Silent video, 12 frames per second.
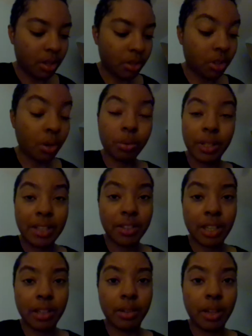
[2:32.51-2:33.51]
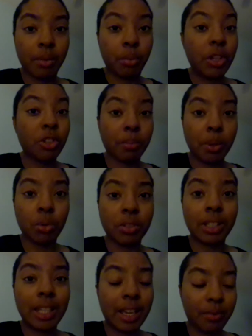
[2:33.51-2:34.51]
So they said that we
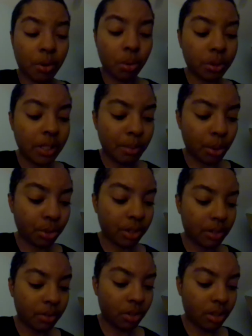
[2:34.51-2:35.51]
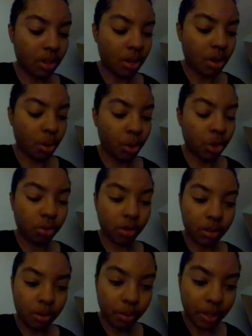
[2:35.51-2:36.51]
supposedly have cold emotions. We
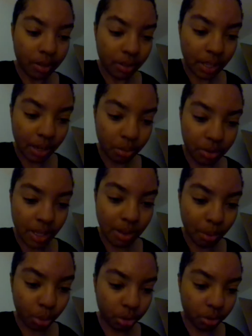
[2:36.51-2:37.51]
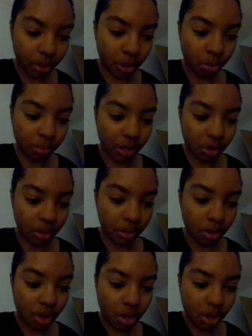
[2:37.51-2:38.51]
struggle with healthy emotional
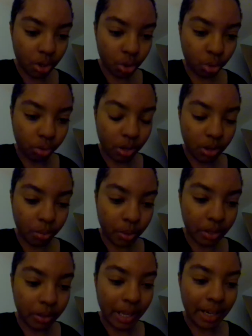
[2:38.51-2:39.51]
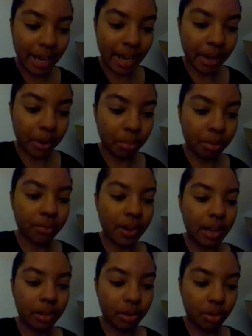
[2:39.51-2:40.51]
expression, strong will, and iron
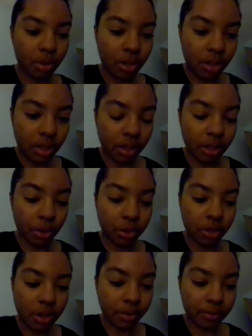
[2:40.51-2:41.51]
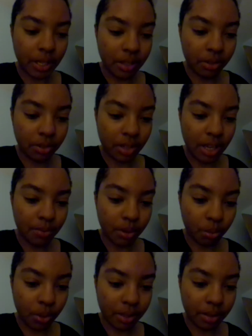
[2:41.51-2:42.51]
bravado. They're softies,
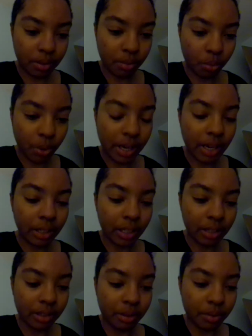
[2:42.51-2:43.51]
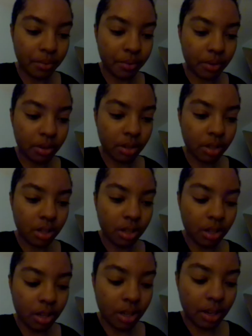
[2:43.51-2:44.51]
even with when in love.
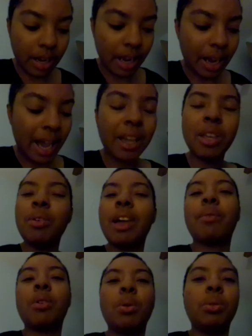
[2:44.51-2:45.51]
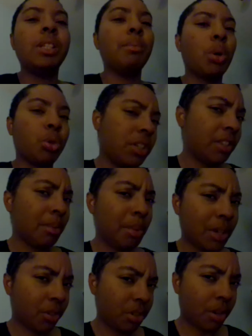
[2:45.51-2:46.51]
Now, how can you have cold emotions and
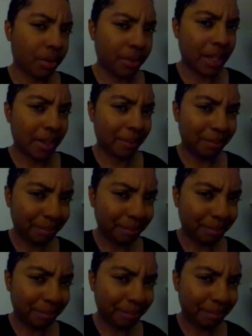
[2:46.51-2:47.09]
be a softie?